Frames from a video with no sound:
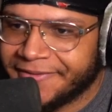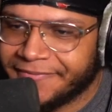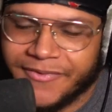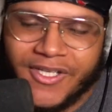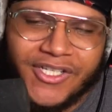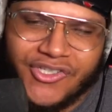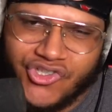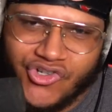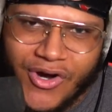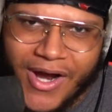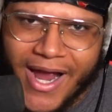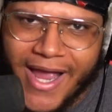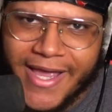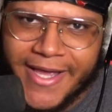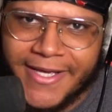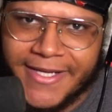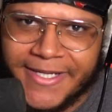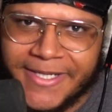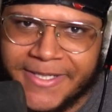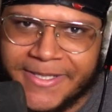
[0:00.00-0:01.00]
dry,
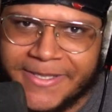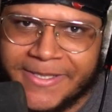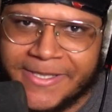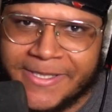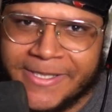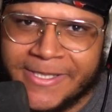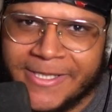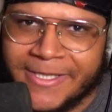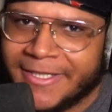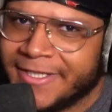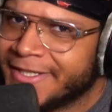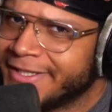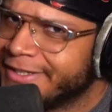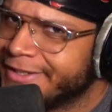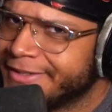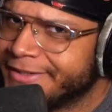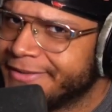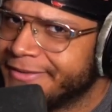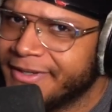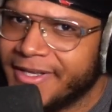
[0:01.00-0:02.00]

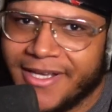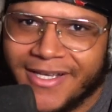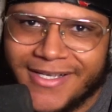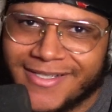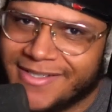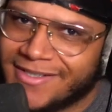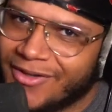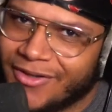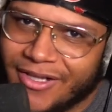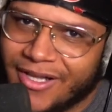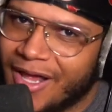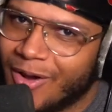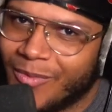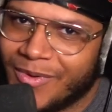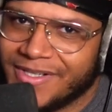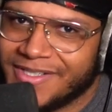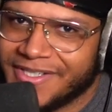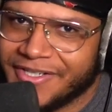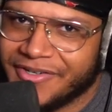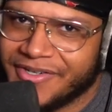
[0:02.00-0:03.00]
because it's only like
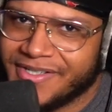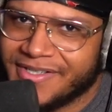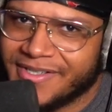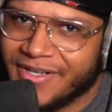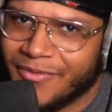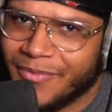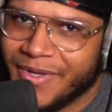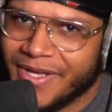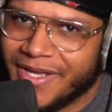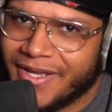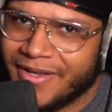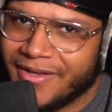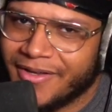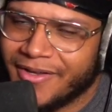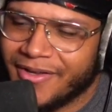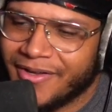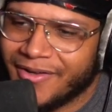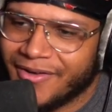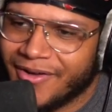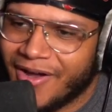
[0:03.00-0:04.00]
one series a week.
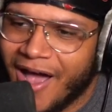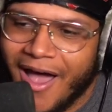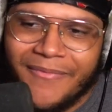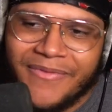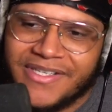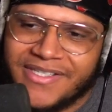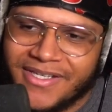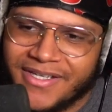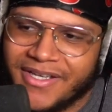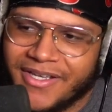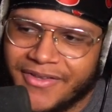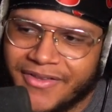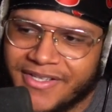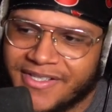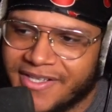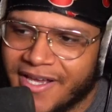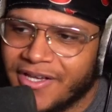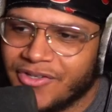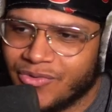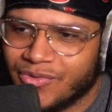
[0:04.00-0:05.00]
Obviously the
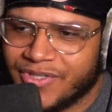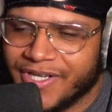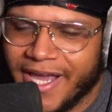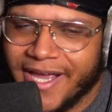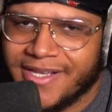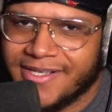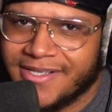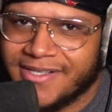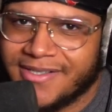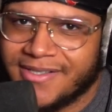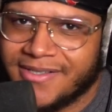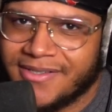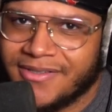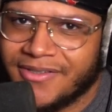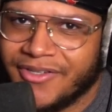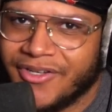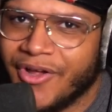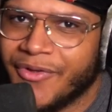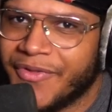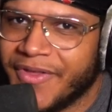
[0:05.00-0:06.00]
schedule changes,
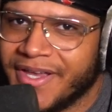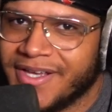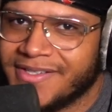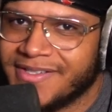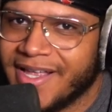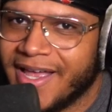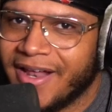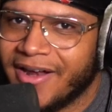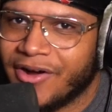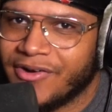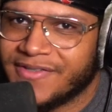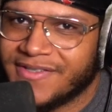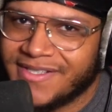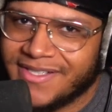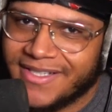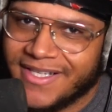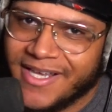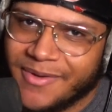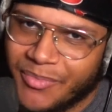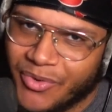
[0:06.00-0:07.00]
you know, things that are
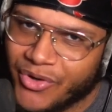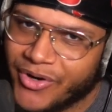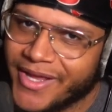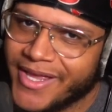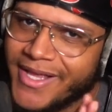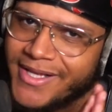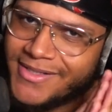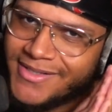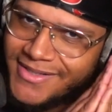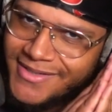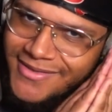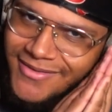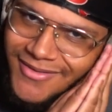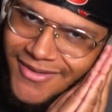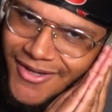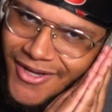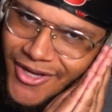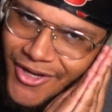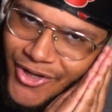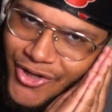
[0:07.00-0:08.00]
sleeper hits,
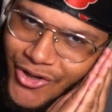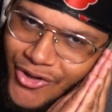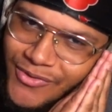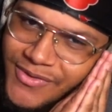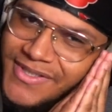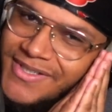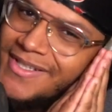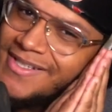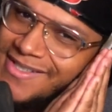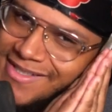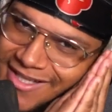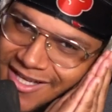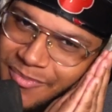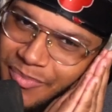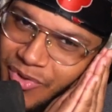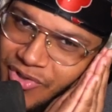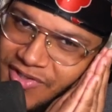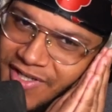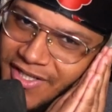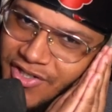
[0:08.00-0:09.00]
you know, the
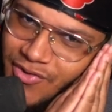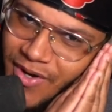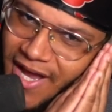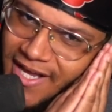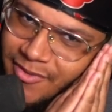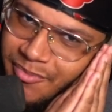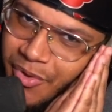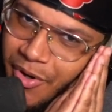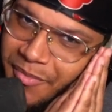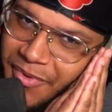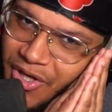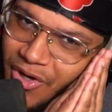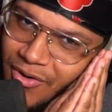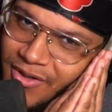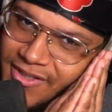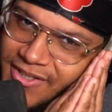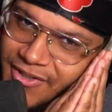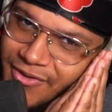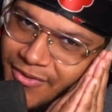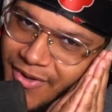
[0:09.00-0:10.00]
sleepers that you guys put me
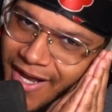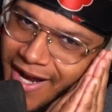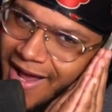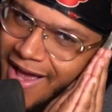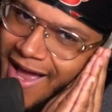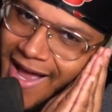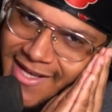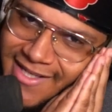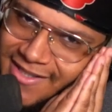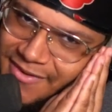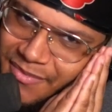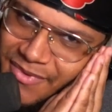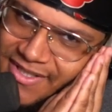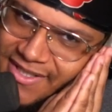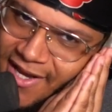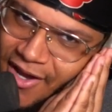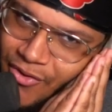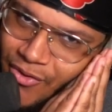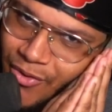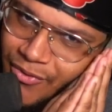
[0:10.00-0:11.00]
onto that I just miss
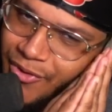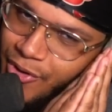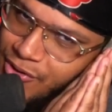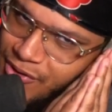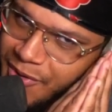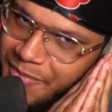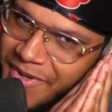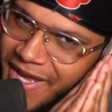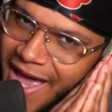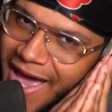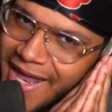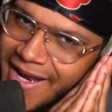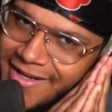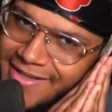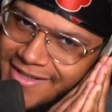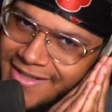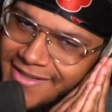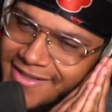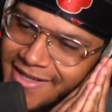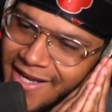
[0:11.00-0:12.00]
out on, those could be added
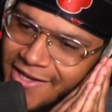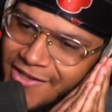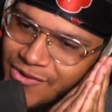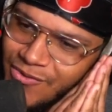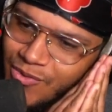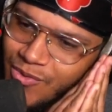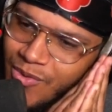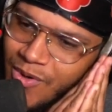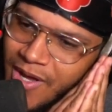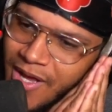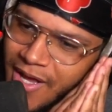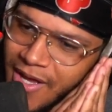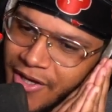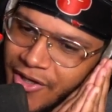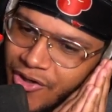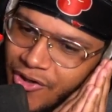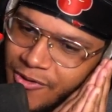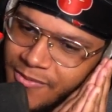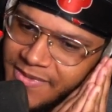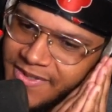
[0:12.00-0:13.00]
to the schedule,
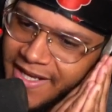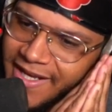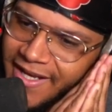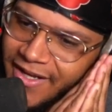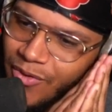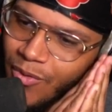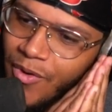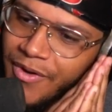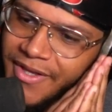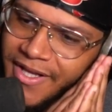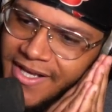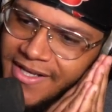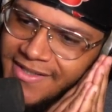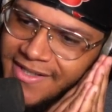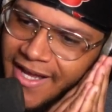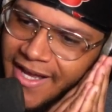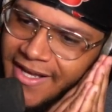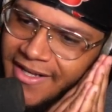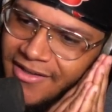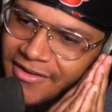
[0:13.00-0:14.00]
you know what I'm saying? Or things
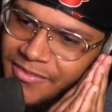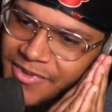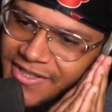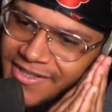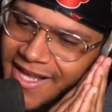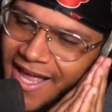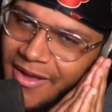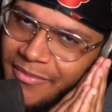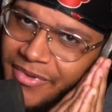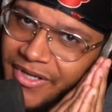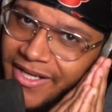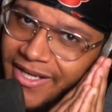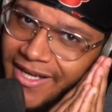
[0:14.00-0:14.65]
that end up just not being